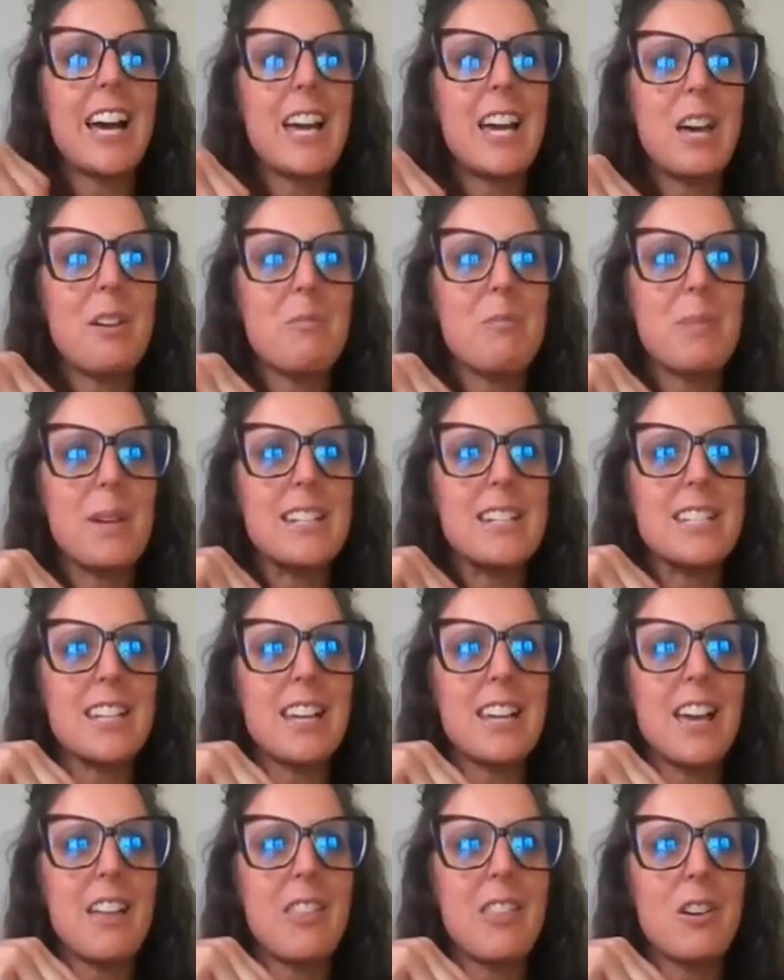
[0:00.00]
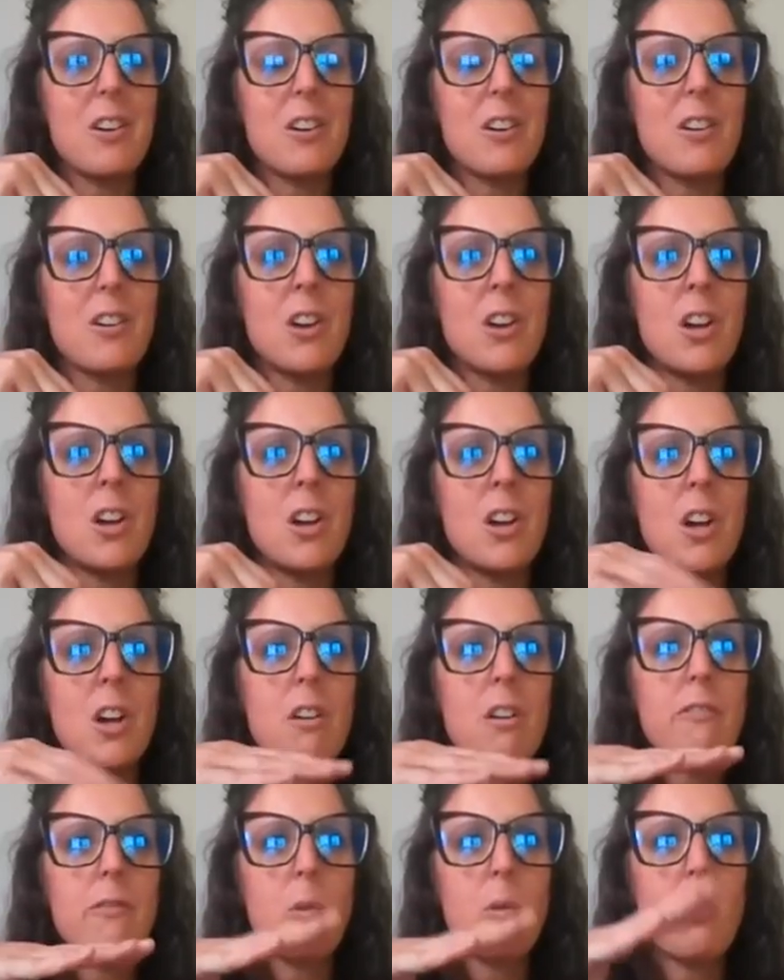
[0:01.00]
have been together
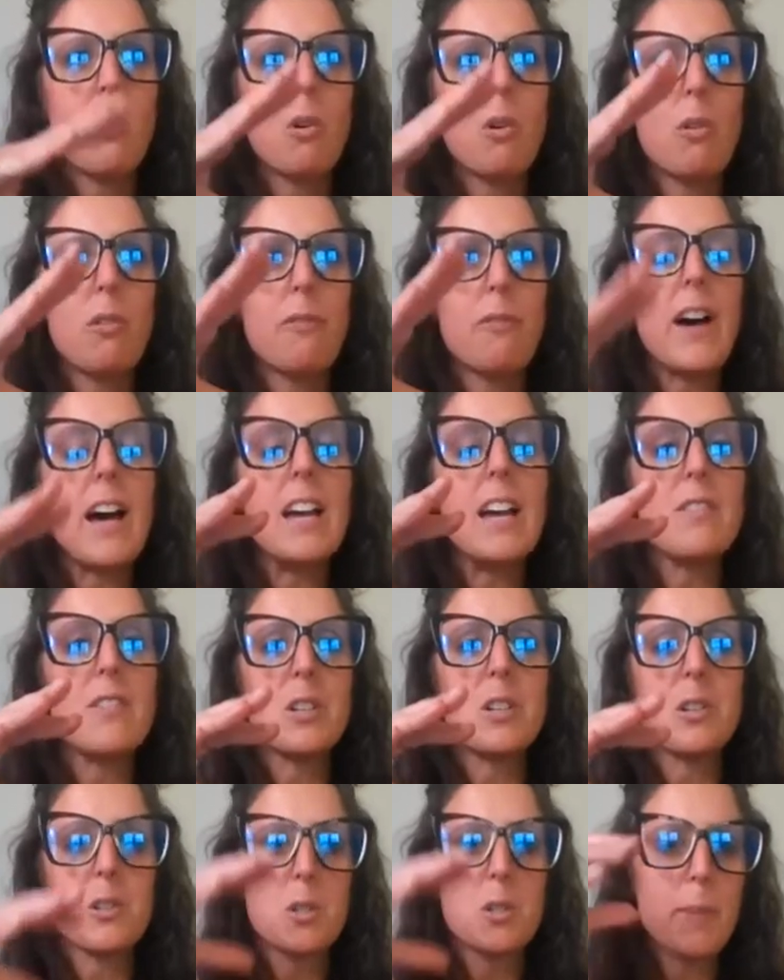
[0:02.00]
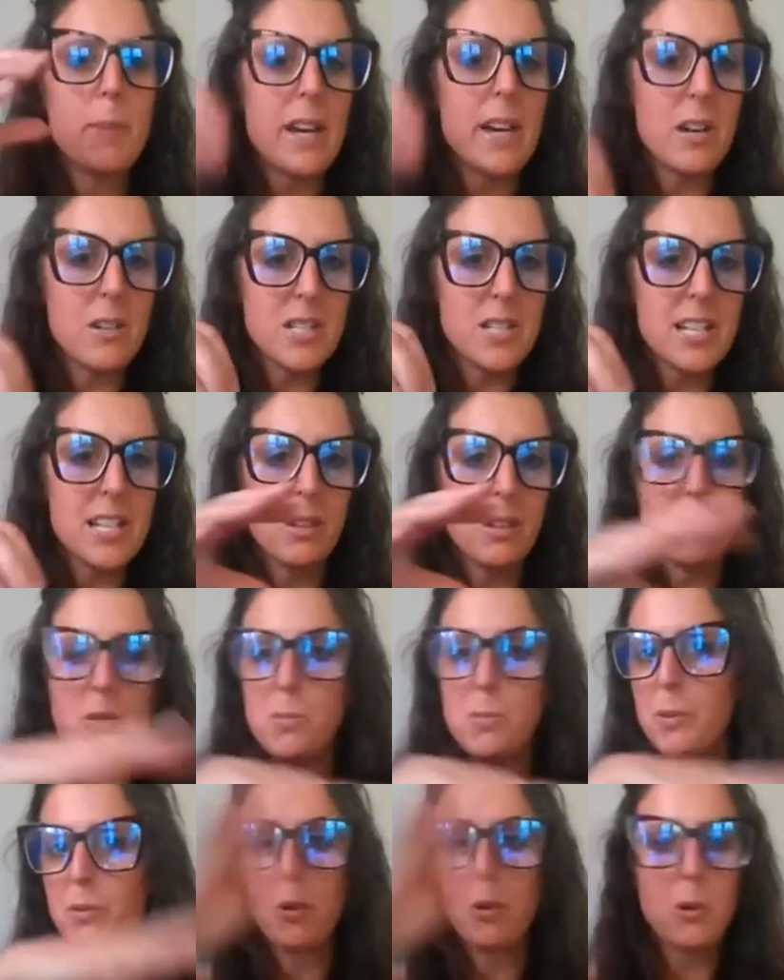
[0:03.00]
for 5 years by ourselves
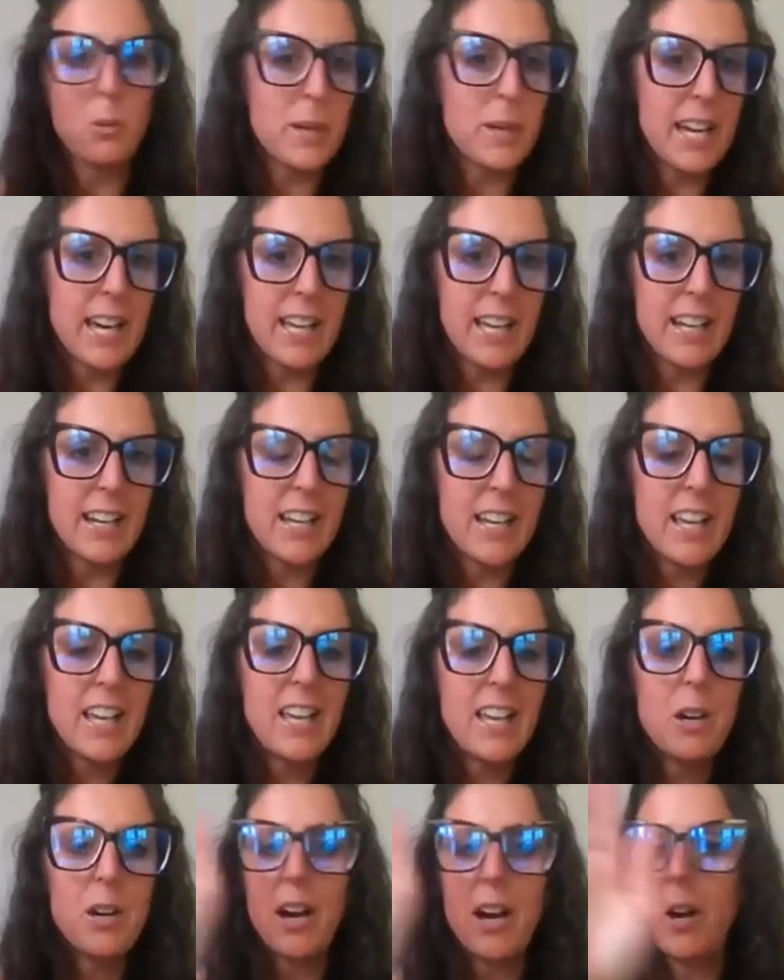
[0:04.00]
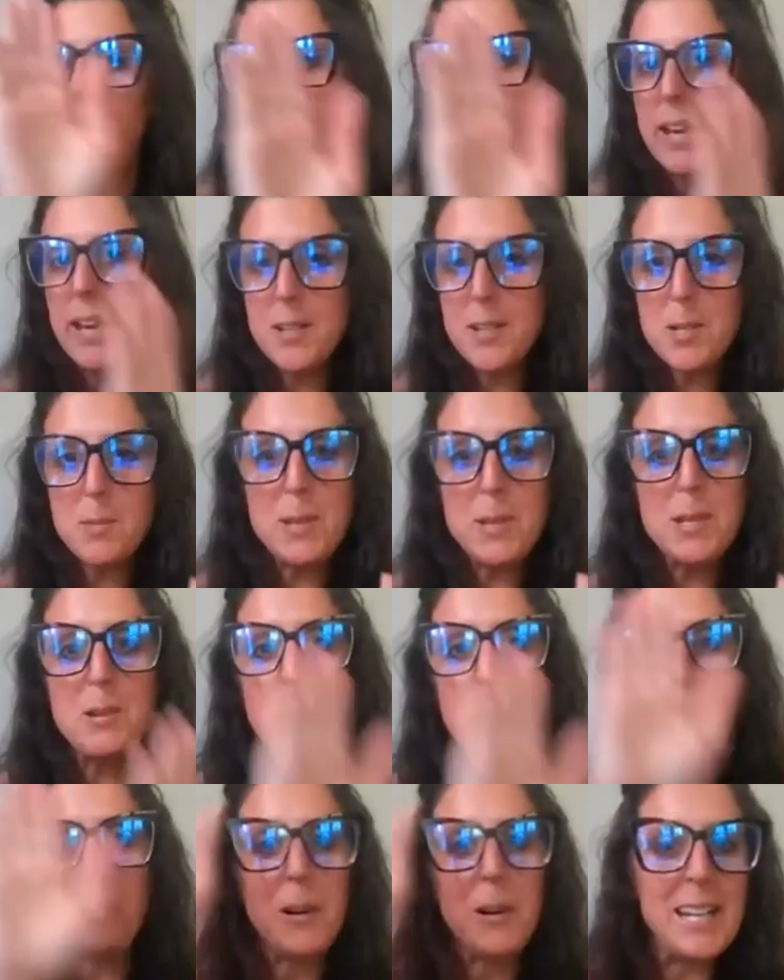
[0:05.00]
before we had my husband
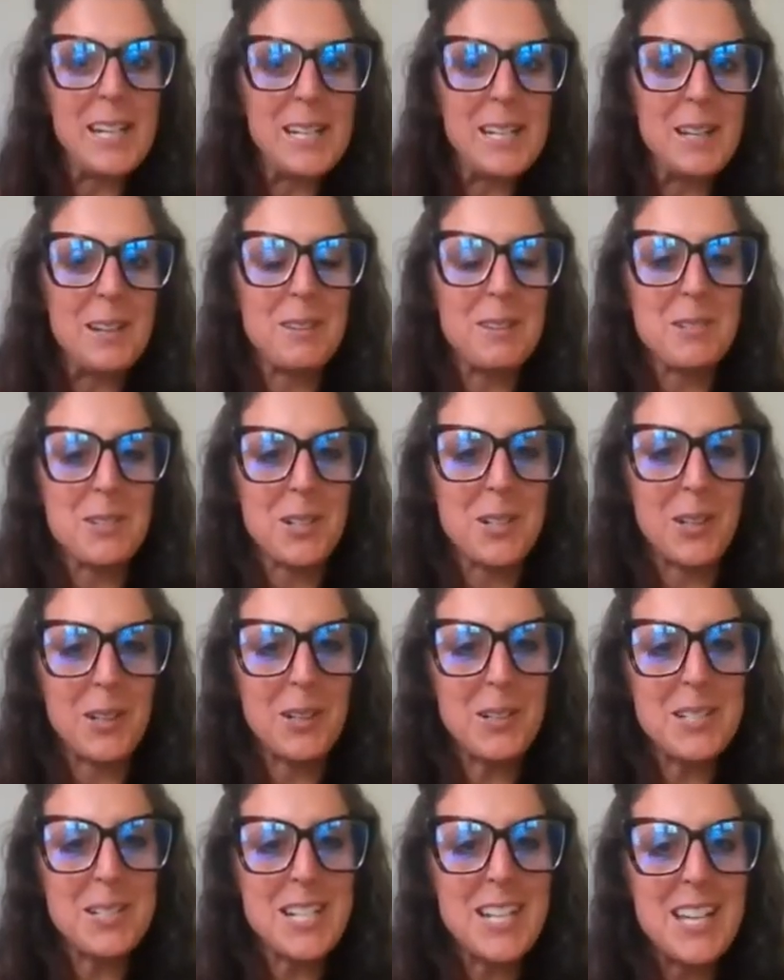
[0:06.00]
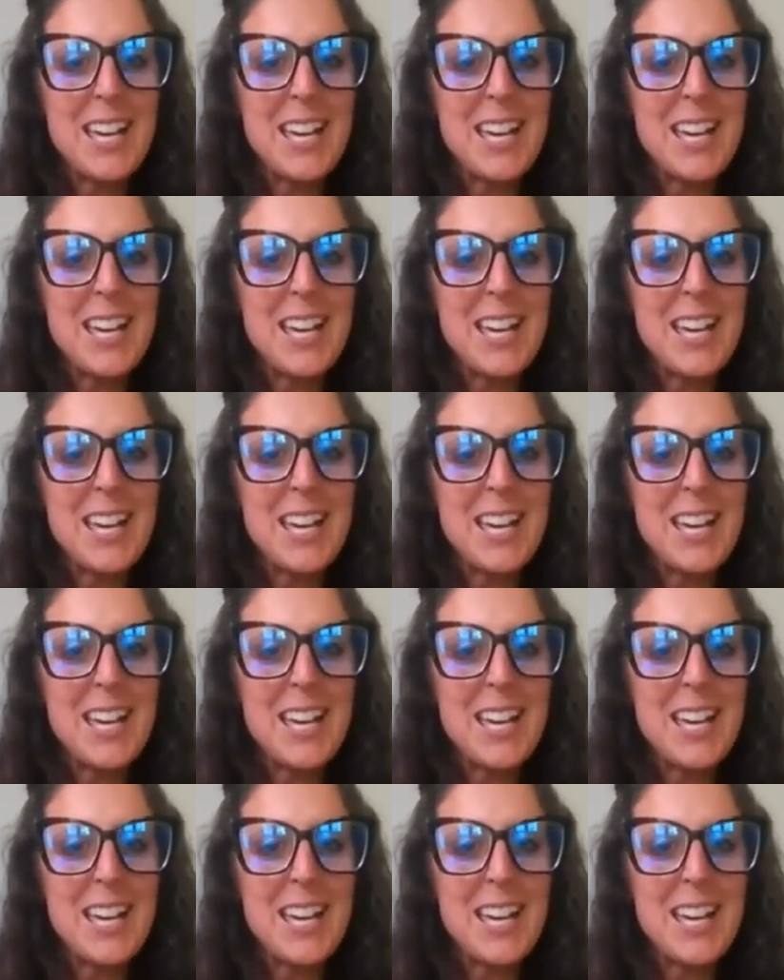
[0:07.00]
or any other dogs.